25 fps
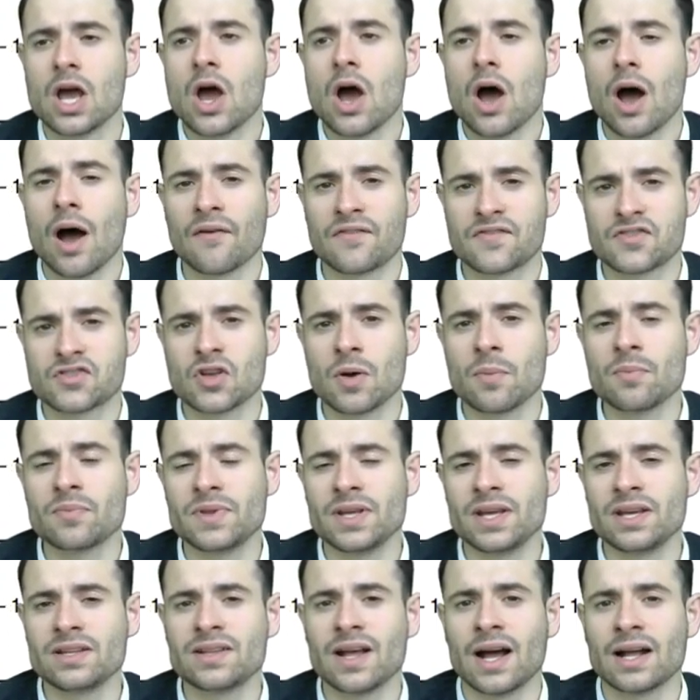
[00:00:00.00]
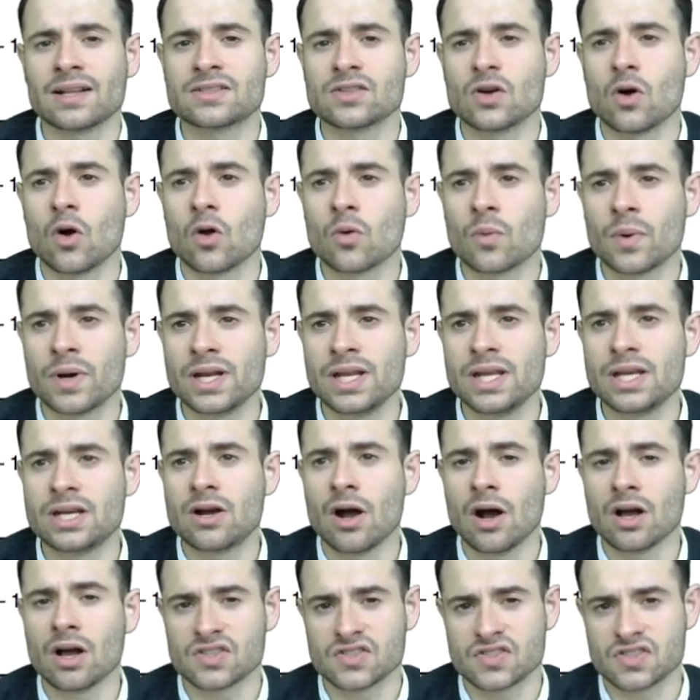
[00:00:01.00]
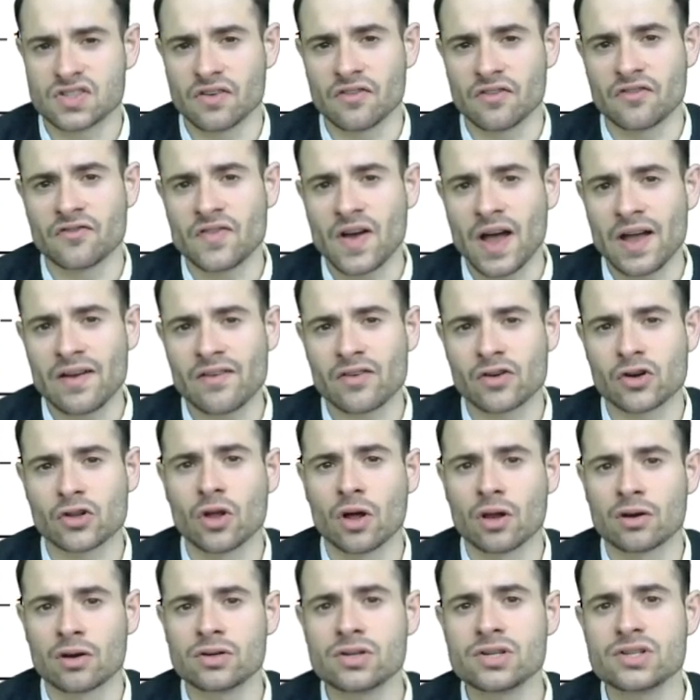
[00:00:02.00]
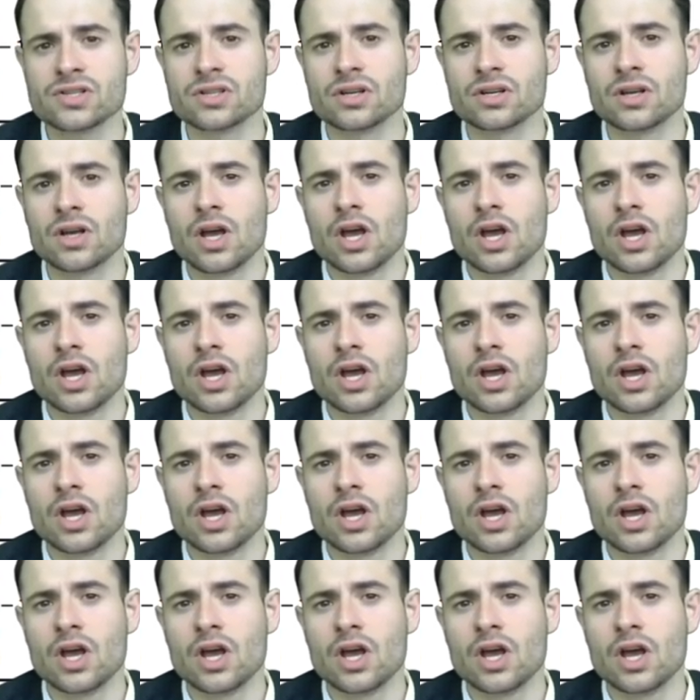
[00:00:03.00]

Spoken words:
of something that already costs $500,